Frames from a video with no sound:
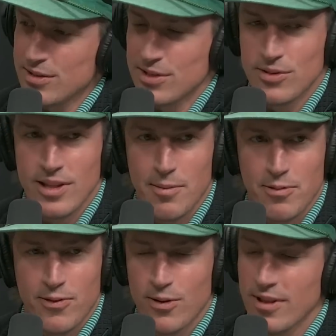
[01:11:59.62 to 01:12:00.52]
used to do
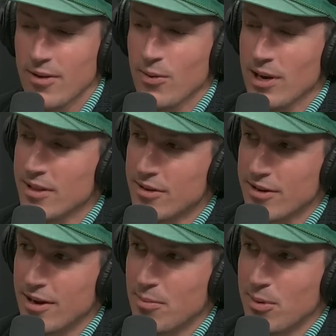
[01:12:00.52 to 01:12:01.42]
that before they went on
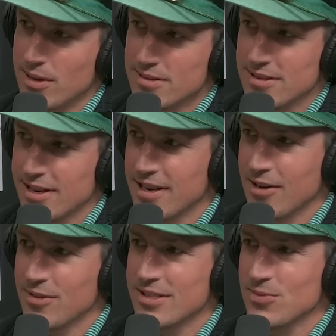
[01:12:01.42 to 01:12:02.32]
their cup runs, and
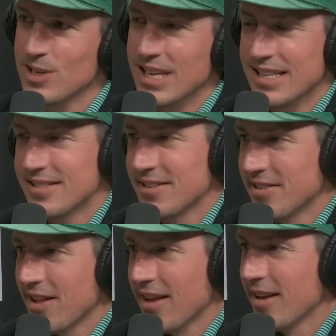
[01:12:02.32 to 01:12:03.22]
now this one
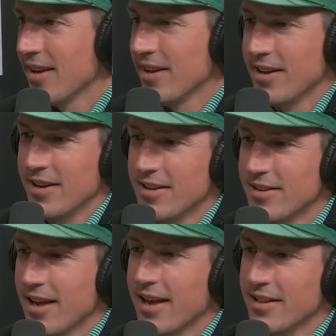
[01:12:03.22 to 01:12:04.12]
isn't like
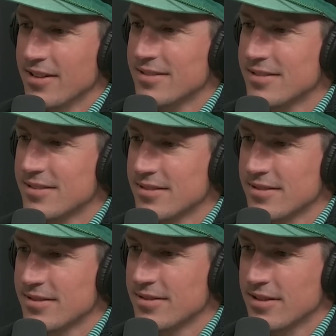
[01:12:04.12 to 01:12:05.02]
hey,
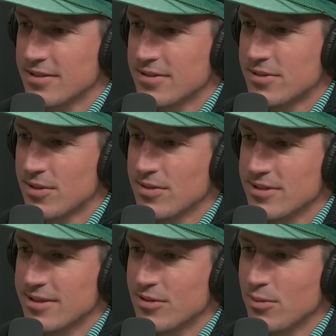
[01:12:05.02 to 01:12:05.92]
let's
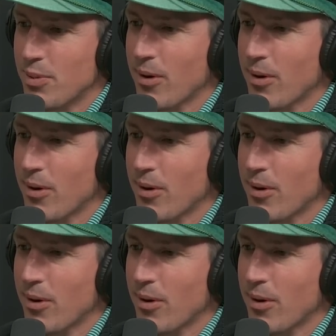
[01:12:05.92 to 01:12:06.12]
turn this into a